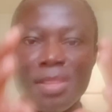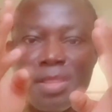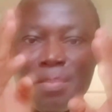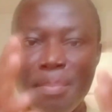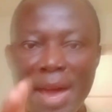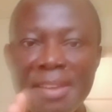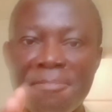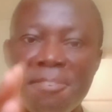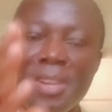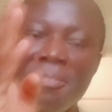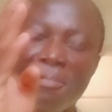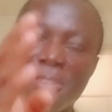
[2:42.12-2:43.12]
my
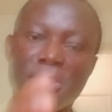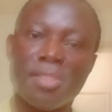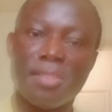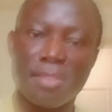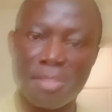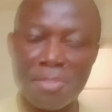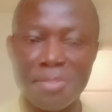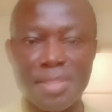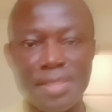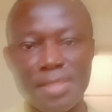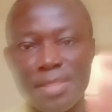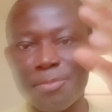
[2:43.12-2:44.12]
three fictional
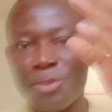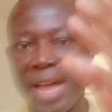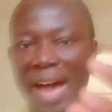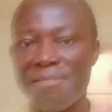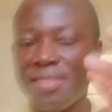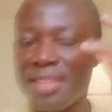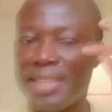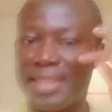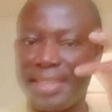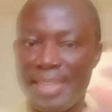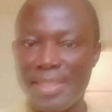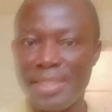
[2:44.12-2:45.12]
students, so we have the
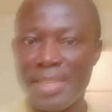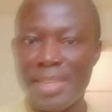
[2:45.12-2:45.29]
learning,